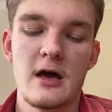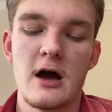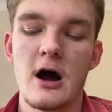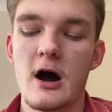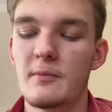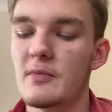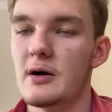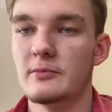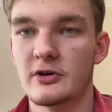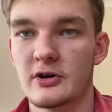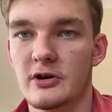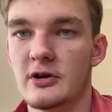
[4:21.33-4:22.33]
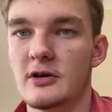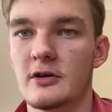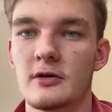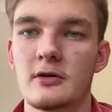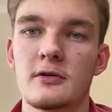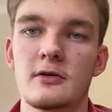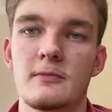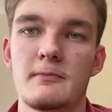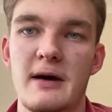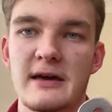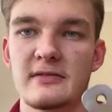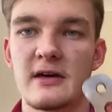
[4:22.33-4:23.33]
I'm going to
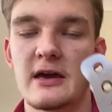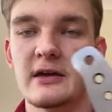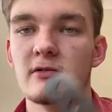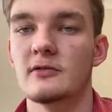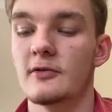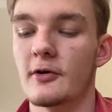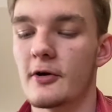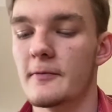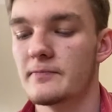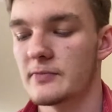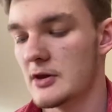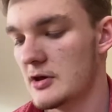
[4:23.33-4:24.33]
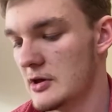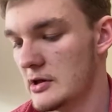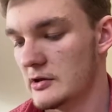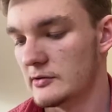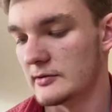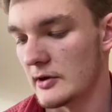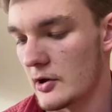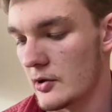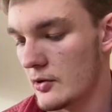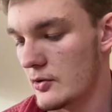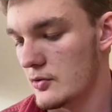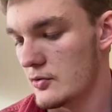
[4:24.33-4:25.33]
make the handle for it.
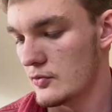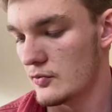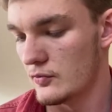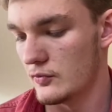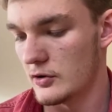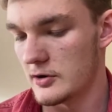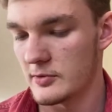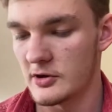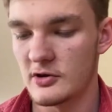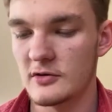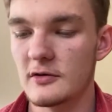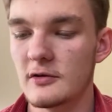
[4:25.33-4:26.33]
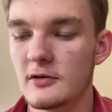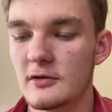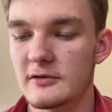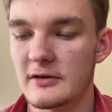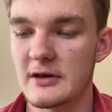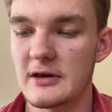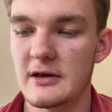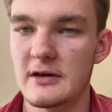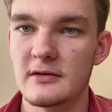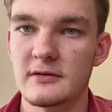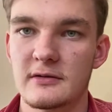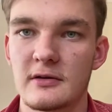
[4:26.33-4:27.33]
So what I'm going to use
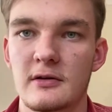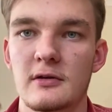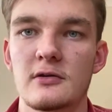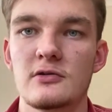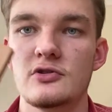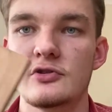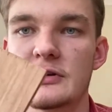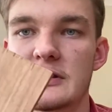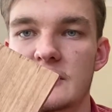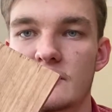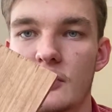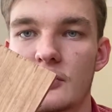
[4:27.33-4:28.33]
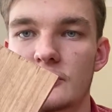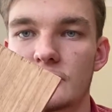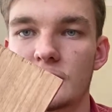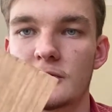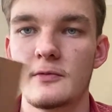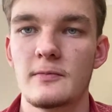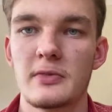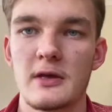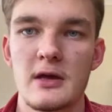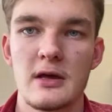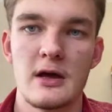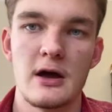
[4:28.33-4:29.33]
is New Guinea rosewood,
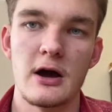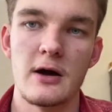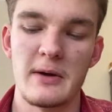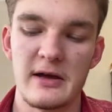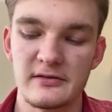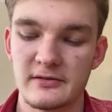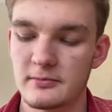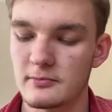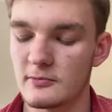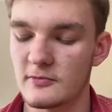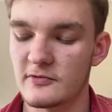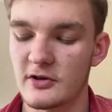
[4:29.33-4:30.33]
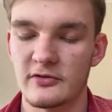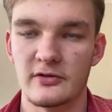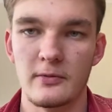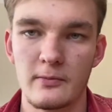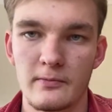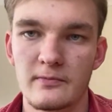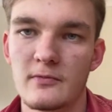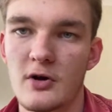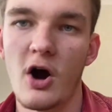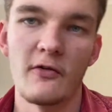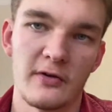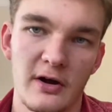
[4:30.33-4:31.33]
as got some
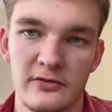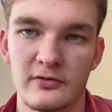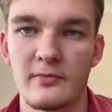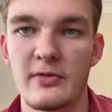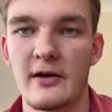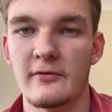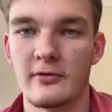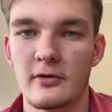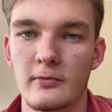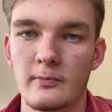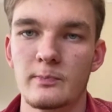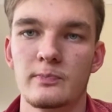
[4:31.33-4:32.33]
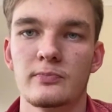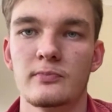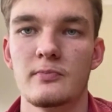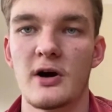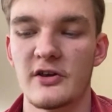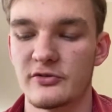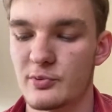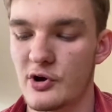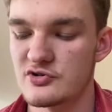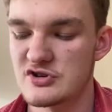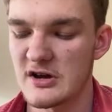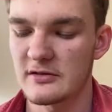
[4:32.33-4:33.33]
offcuts from that from past
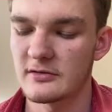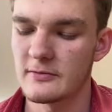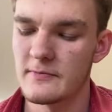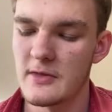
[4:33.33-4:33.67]
projects.